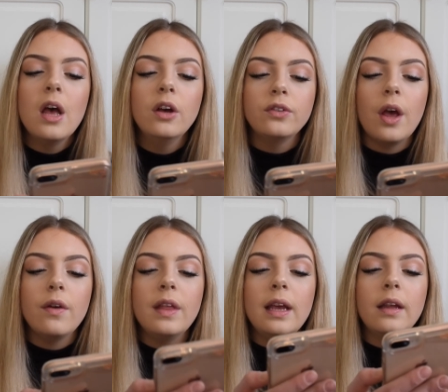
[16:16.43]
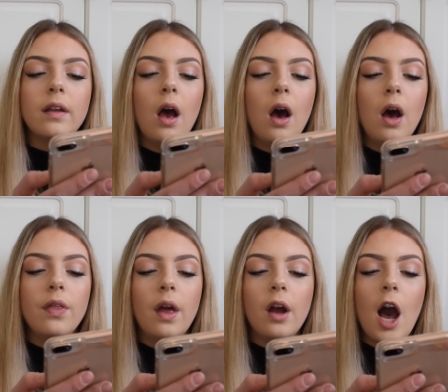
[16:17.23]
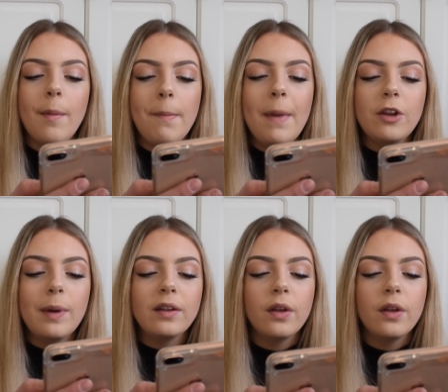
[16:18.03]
So these are the carbon mesh pads.